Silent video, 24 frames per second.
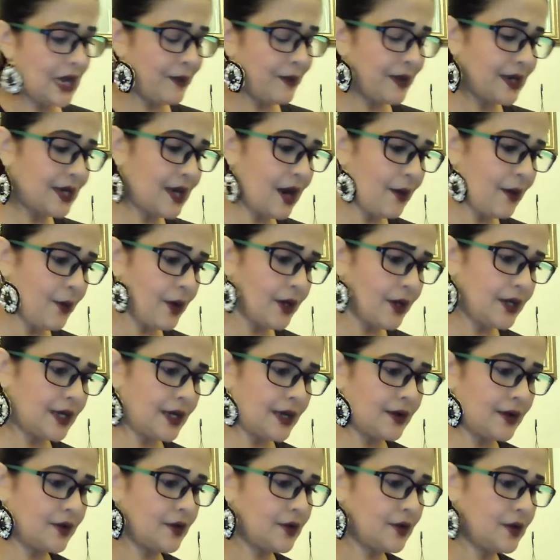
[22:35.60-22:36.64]
I mean, come on
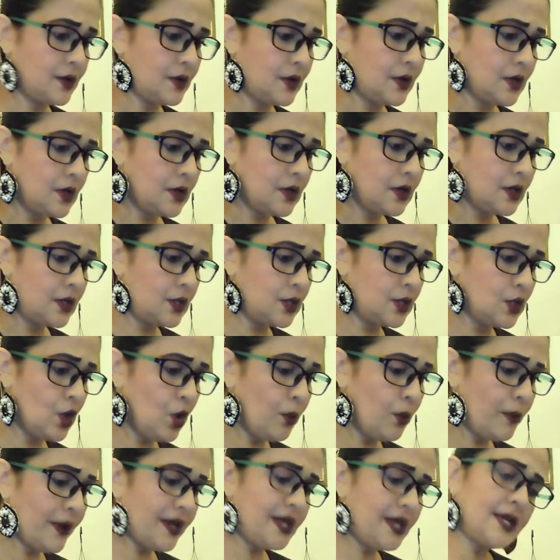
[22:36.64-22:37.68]
now.
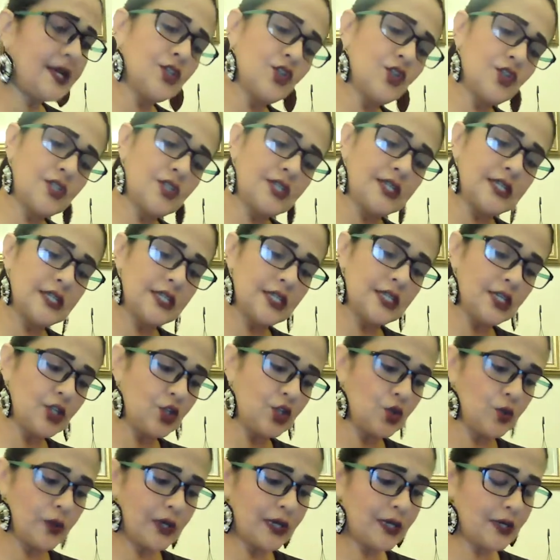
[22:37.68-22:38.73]
Nobody can just
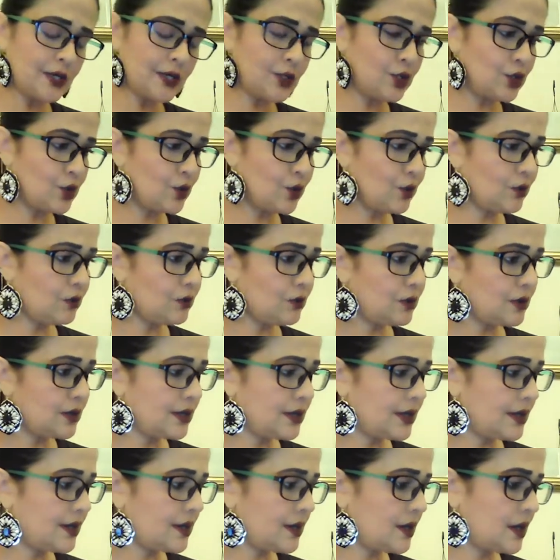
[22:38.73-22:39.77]
continue in, you know,
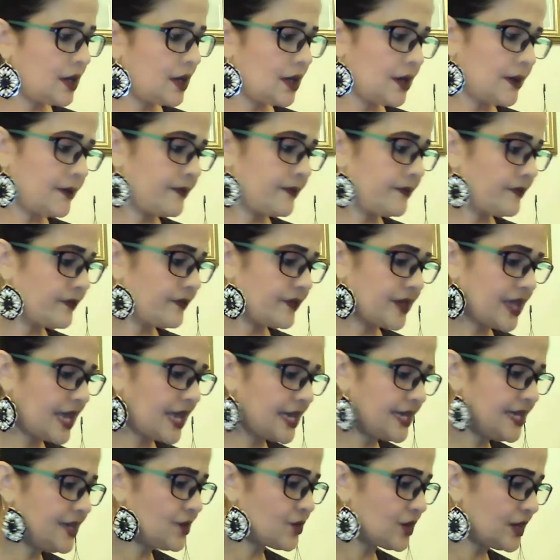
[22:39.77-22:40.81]
uh,
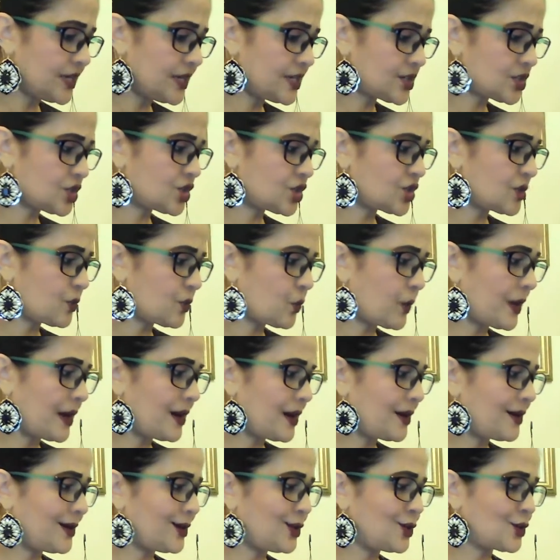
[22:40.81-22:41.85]
any relationship
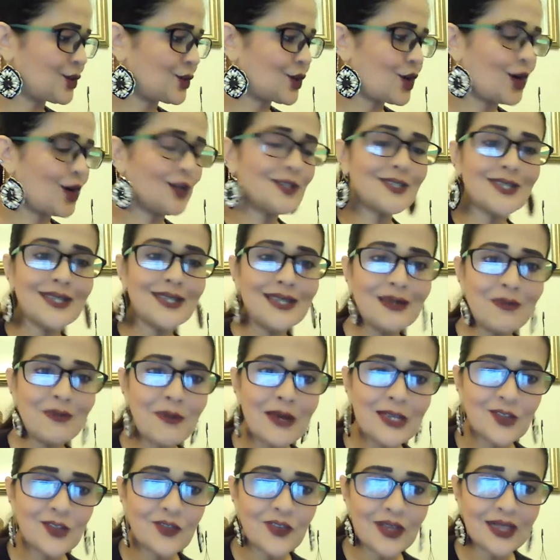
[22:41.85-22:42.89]
where you're constantly
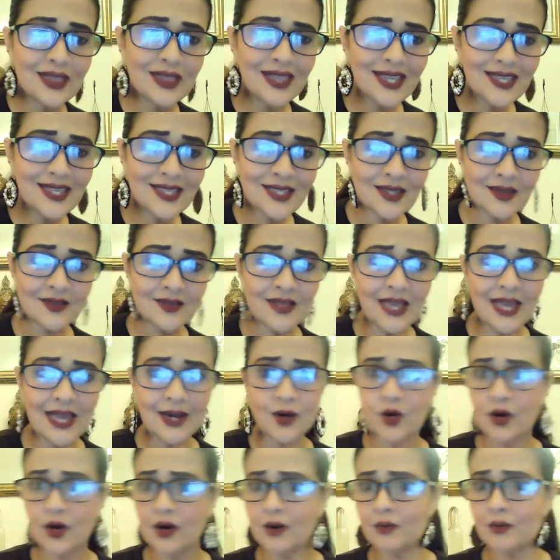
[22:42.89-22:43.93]
made to feel lesser
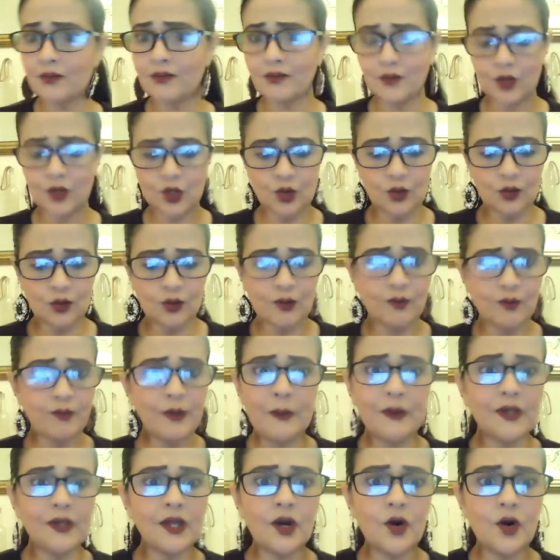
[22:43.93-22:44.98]
than or, you know,
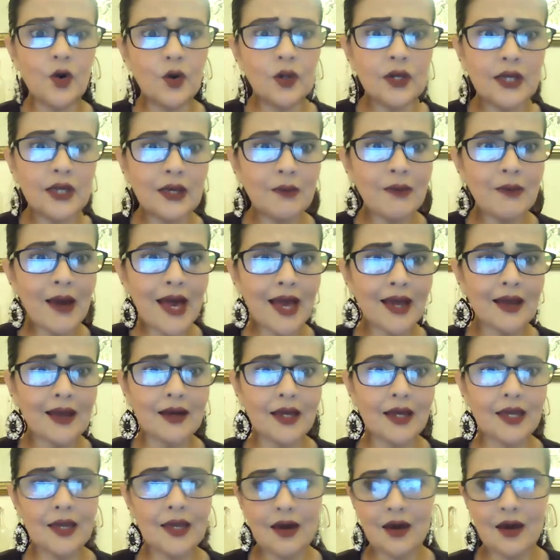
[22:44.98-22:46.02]
people are holding back
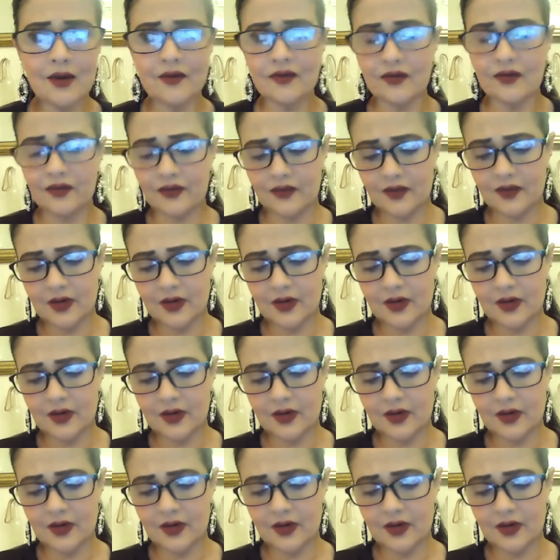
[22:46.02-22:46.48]
enough.